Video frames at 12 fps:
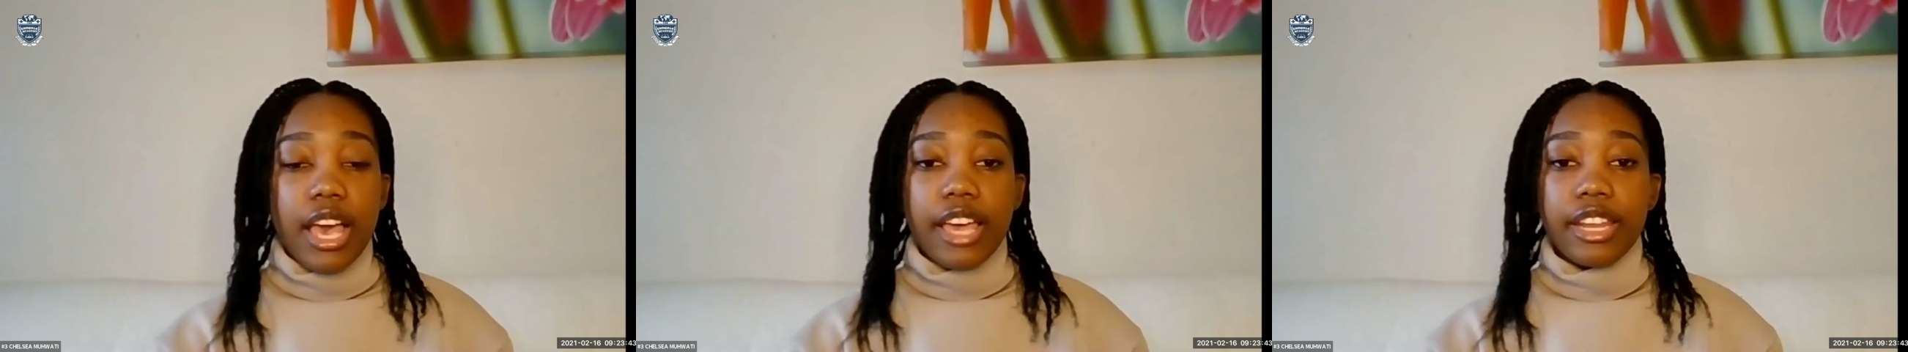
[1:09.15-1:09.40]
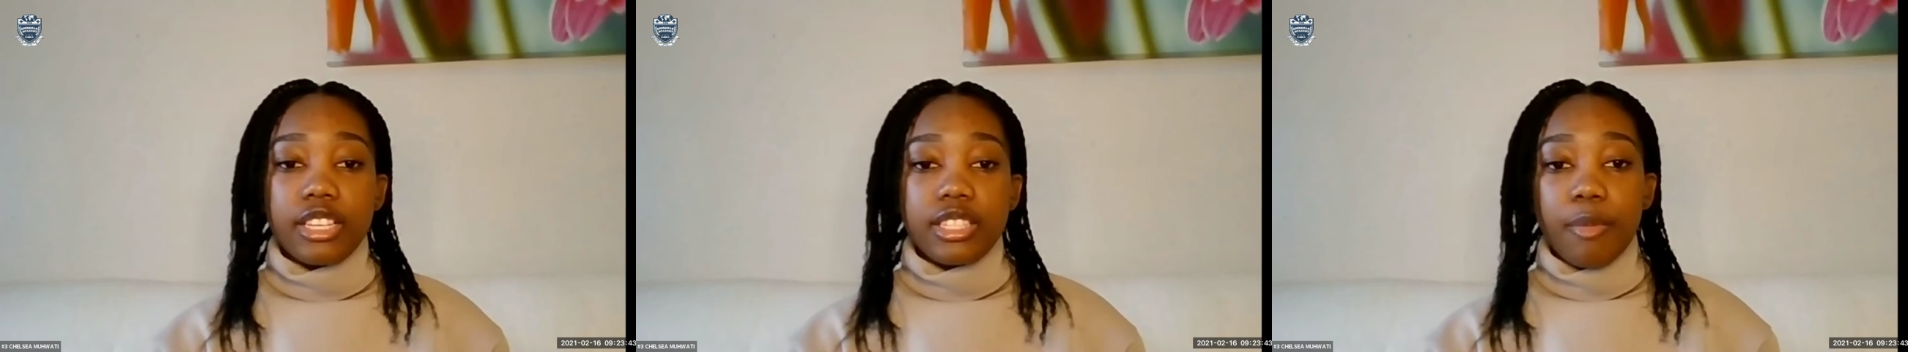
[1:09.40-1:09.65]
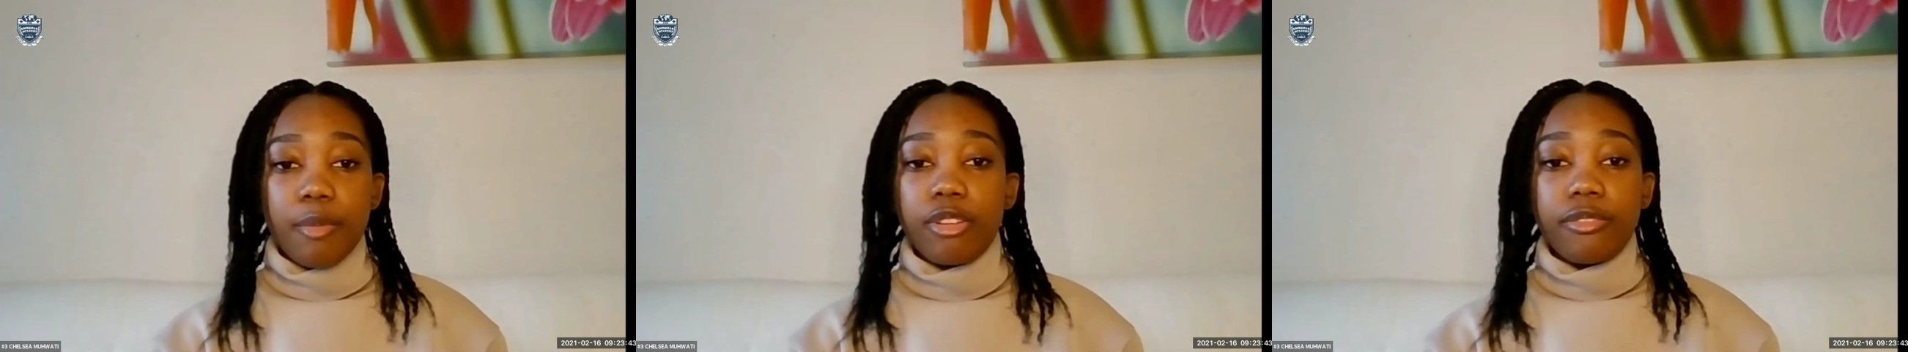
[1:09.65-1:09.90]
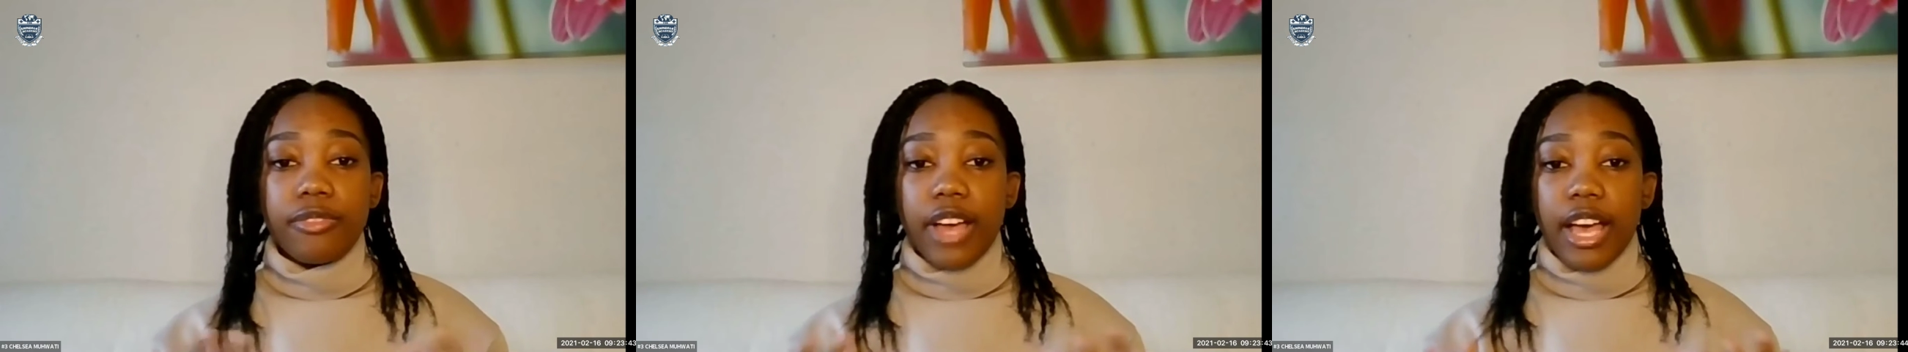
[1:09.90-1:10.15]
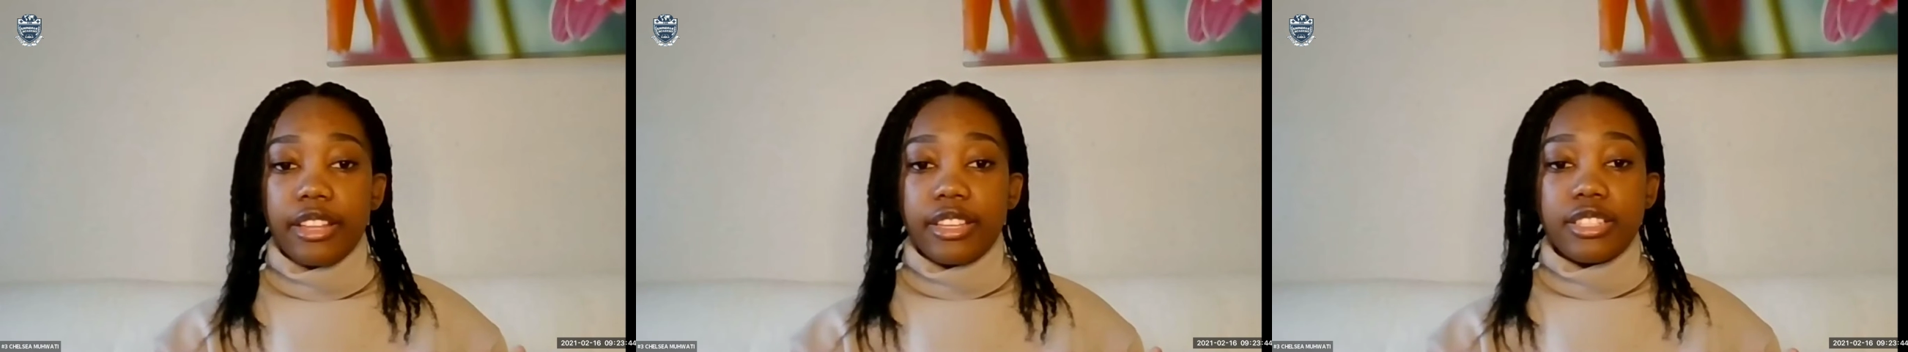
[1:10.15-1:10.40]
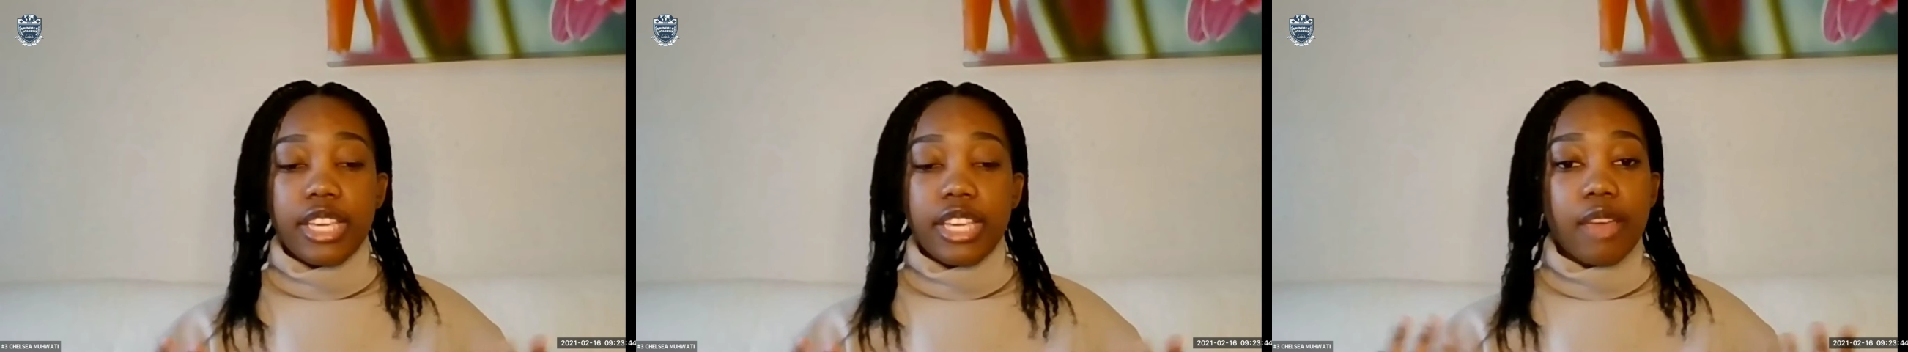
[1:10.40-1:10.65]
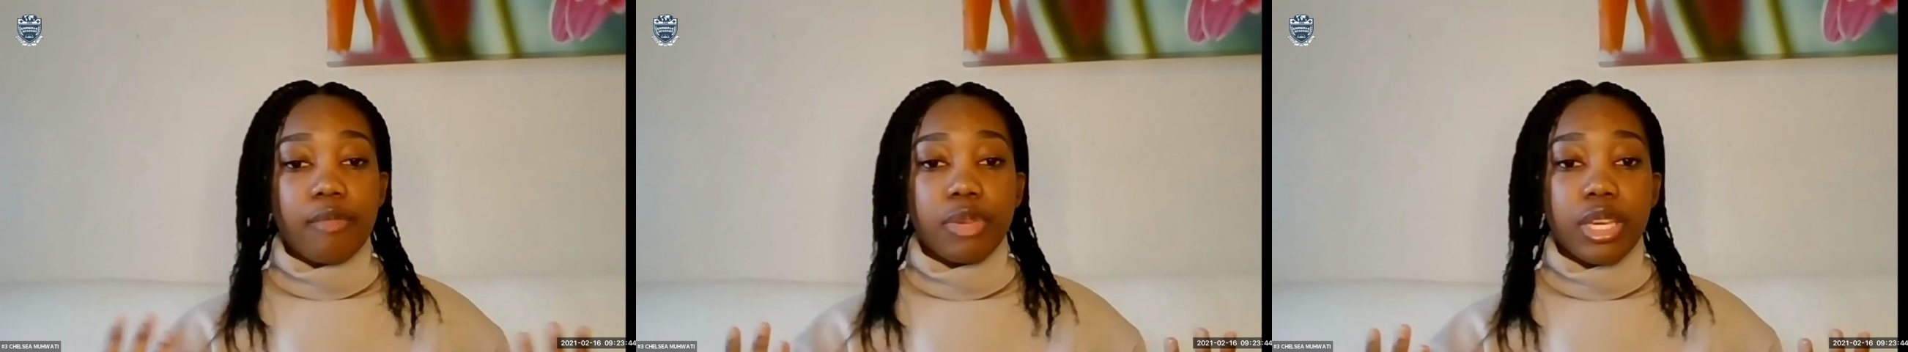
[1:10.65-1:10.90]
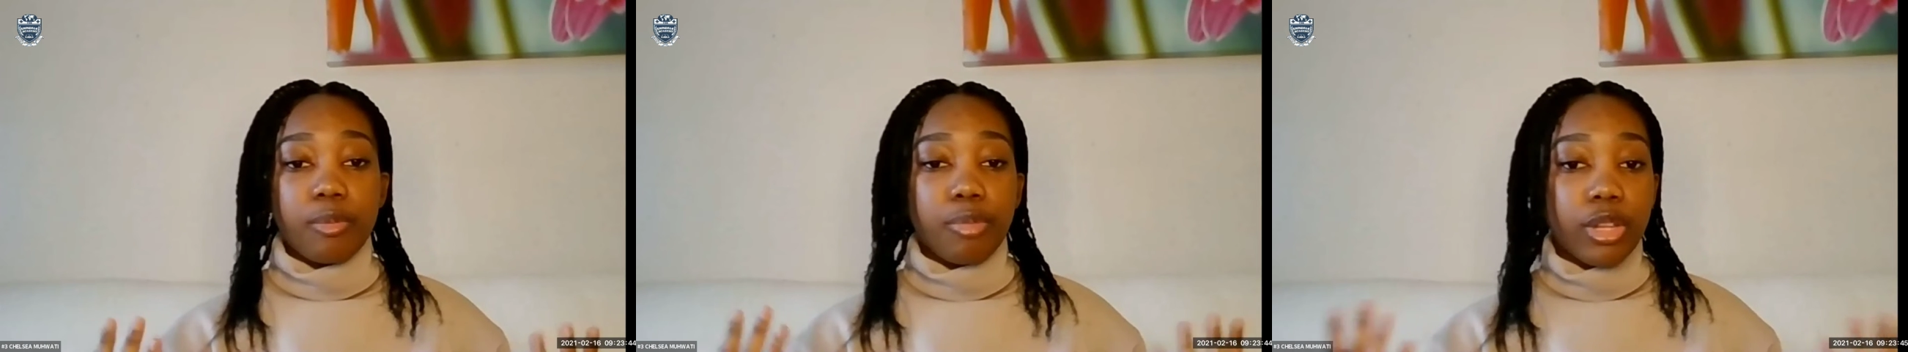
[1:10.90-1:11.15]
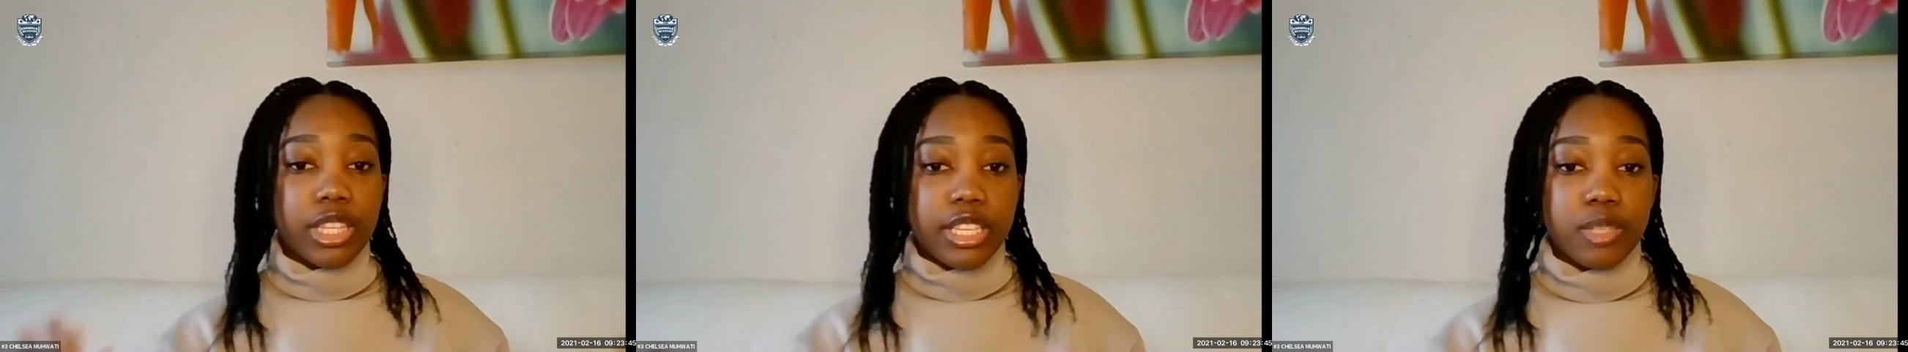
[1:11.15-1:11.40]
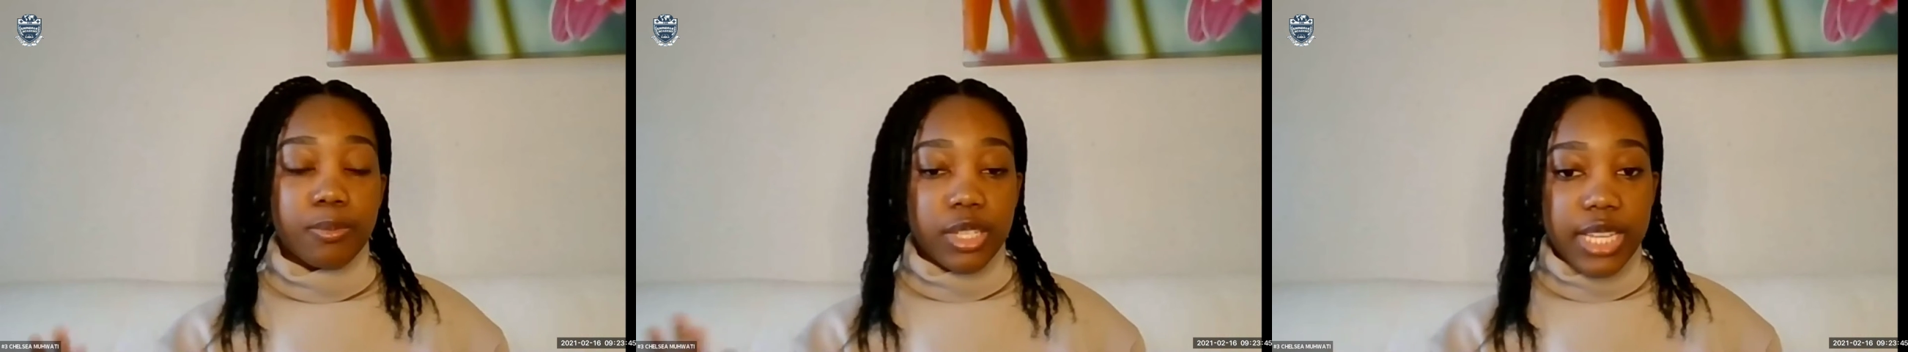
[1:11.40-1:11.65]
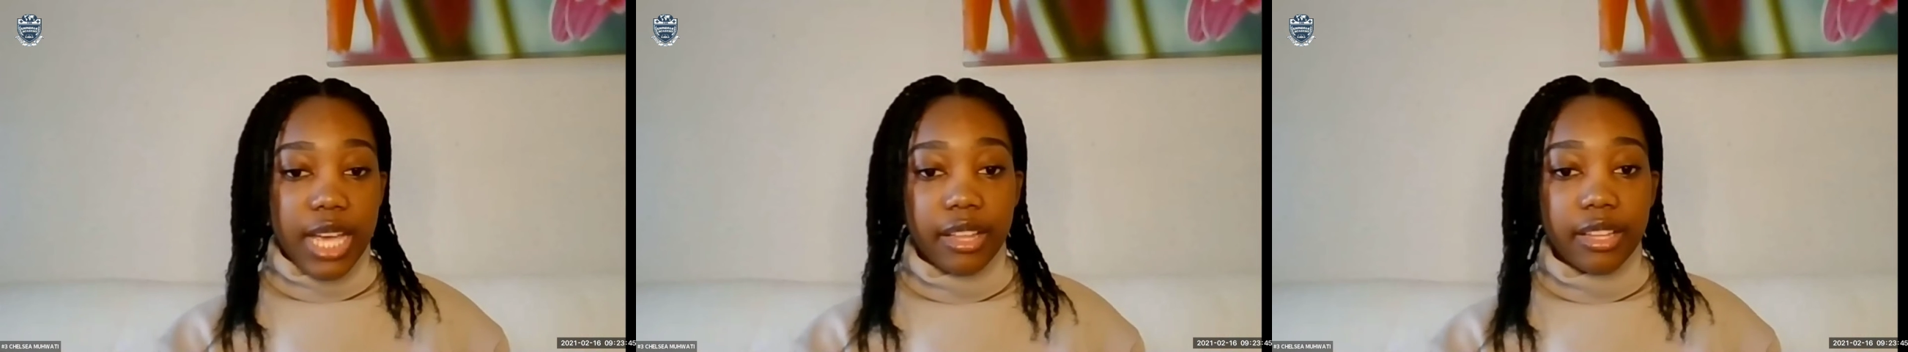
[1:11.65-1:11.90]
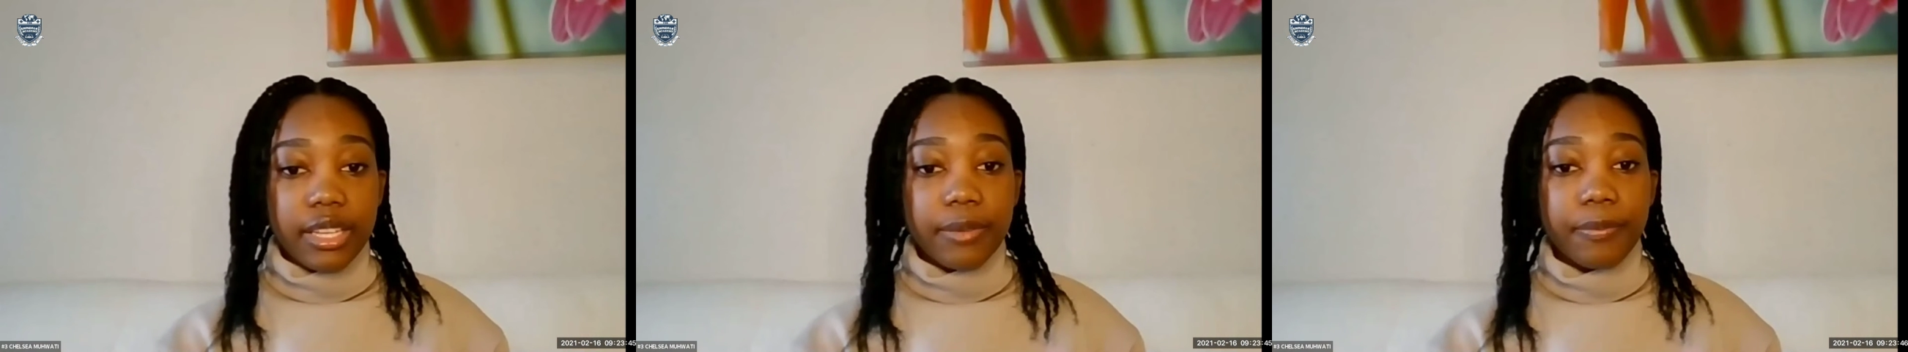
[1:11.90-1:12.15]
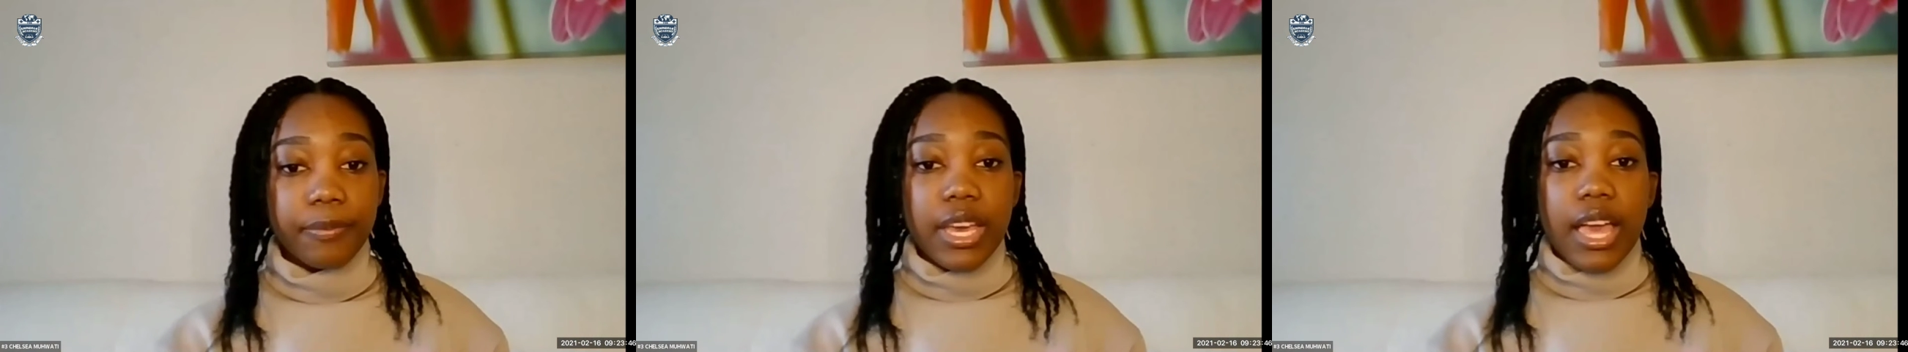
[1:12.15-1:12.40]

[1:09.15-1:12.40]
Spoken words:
An example of violence can be police brutality,